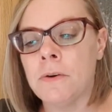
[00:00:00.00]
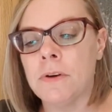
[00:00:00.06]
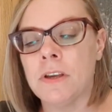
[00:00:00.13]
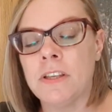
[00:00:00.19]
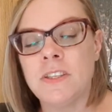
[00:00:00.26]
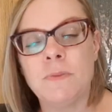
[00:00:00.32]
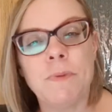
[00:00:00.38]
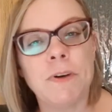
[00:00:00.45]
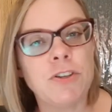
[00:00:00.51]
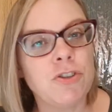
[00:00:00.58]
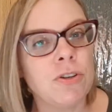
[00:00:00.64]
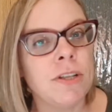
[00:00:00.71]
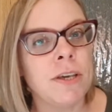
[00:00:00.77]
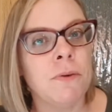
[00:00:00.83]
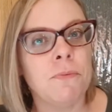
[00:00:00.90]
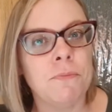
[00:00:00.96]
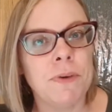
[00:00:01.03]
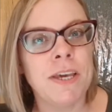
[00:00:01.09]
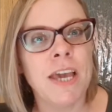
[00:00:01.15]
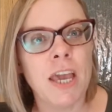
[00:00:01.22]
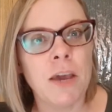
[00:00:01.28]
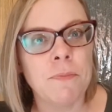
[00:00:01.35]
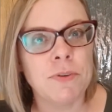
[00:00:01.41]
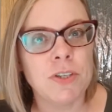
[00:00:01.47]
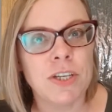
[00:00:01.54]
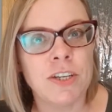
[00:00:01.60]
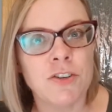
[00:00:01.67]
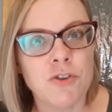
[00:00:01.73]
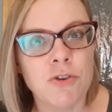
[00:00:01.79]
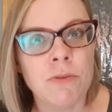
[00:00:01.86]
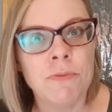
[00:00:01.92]
especially being able to
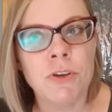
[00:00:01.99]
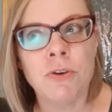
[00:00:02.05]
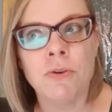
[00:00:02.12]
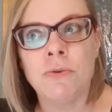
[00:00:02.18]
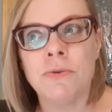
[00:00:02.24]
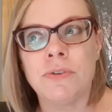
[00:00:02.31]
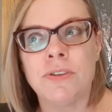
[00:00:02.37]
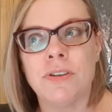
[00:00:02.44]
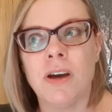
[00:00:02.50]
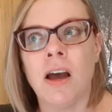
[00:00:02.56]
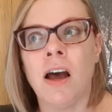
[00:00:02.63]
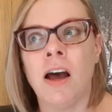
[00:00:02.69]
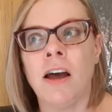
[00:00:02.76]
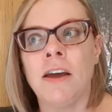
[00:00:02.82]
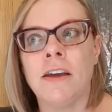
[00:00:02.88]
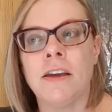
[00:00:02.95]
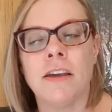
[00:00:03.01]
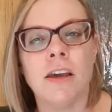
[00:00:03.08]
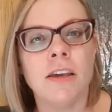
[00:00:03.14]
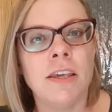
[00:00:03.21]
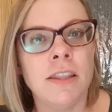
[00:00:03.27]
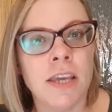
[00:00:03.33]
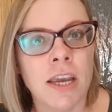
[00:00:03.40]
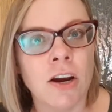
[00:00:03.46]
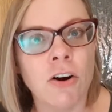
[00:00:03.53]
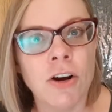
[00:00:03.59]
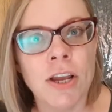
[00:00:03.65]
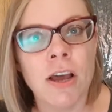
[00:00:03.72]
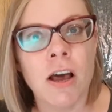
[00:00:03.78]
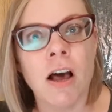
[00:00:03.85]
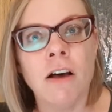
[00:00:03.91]
contribute in the
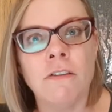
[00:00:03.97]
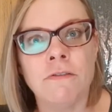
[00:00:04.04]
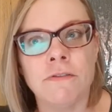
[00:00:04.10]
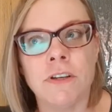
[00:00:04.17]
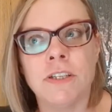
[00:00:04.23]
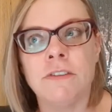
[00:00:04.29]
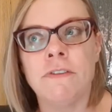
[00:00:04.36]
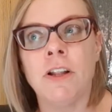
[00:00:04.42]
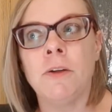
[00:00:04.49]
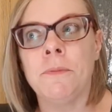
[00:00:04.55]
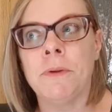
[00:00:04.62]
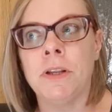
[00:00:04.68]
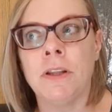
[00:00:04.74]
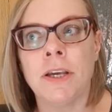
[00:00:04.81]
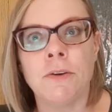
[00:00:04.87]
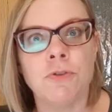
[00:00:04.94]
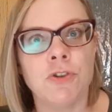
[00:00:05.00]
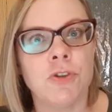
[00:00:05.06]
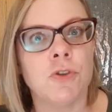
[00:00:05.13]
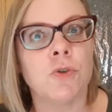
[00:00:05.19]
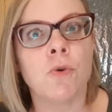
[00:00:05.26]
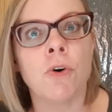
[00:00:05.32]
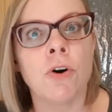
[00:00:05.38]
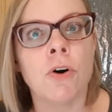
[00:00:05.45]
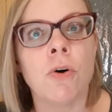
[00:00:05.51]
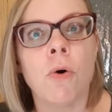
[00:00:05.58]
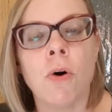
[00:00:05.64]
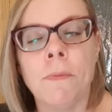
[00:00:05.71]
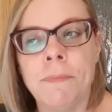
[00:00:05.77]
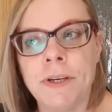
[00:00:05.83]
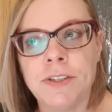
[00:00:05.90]
area of developmental language disorder
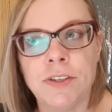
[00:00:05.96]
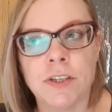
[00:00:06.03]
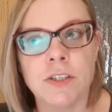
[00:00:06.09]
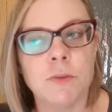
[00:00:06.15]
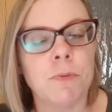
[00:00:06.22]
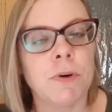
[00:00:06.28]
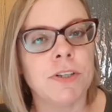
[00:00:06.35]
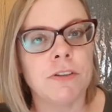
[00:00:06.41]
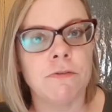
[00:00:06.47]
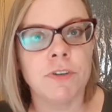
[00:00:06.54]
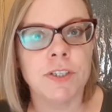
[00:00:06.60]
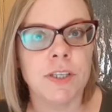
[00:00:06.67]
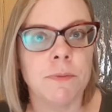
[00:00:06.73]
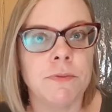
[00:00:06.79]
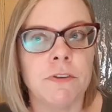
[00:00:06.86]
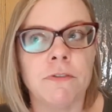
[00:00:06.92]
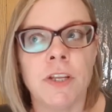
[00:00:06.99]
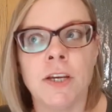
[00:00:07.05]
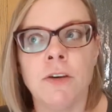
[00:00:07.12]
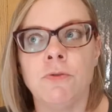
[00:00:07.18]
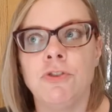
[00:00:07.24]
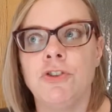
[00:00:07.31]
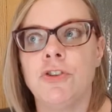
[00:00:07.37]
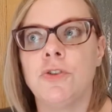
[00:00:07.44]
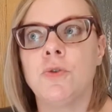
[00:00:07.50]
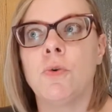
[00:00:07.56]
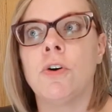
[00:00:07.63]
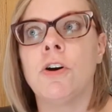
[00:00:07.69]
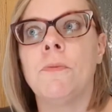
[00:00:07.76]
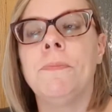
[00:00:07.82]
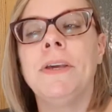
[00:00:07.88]
or mixed expressive receptive language
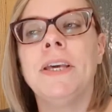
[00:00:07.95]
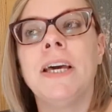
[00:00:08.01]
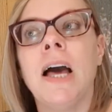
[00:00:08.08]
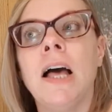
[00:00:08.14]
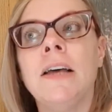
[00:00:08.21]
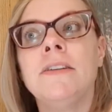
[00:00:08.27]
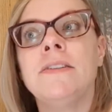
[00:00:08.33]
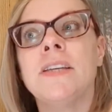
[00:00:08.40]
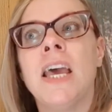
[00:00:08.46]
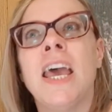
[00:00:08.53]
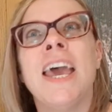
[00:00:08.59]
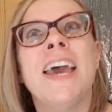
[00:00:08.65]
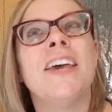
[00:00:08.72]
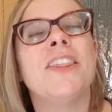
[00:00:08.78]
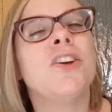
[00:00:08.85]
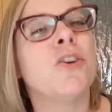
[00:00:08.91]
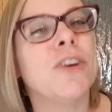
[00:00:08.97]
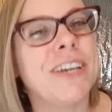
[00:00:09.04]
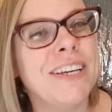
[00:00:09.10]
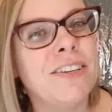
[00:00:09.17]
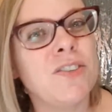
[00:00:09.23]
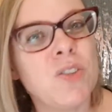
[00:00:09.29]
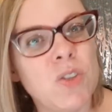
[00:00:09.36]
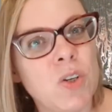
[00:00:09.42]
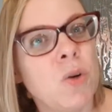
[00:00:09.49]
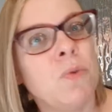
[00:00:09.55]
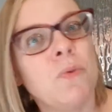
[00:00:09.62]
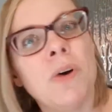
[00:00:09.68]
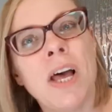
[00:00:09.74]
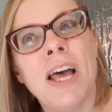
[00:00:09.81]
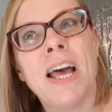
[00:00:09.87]
disorder, because there is
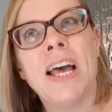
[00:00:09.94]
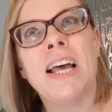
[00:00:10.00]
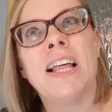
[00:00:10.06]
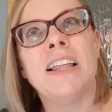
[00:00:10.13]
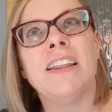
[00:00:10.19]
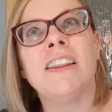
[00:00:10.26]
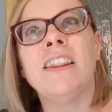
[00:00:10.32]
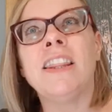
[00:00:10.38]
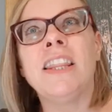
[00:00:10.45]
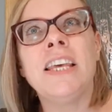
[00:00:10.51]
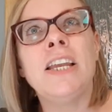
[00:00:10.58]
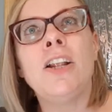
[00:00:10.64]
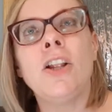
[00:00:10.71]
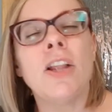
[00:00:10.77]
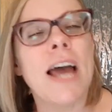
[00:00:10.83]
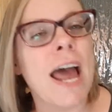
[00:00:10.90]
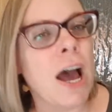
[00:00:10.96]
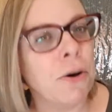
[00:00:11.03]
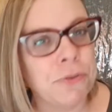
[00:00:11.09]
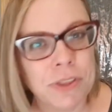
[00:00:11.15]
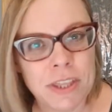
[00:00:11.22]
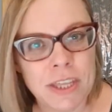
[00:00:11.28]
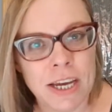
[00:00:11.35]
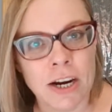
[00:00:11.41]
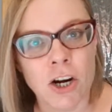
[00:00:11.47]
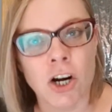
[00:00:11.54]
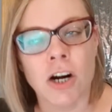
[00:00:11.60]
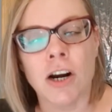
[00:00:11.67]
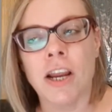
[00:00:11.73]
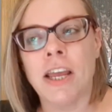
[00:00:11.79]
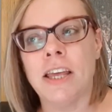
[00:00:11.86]
so little out
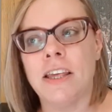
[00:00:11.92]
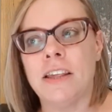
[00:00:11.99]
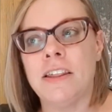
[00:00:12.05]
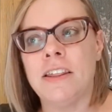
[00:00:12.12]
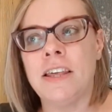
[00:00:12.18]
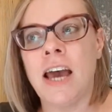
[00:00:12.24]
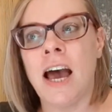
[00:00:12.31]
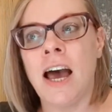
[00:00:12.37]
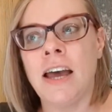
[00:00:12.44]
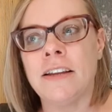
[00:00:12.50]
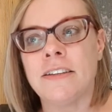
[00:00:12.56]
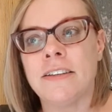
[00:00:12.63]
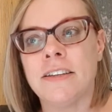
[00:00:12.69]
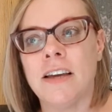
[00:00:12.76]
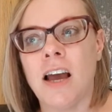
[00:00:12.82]
there that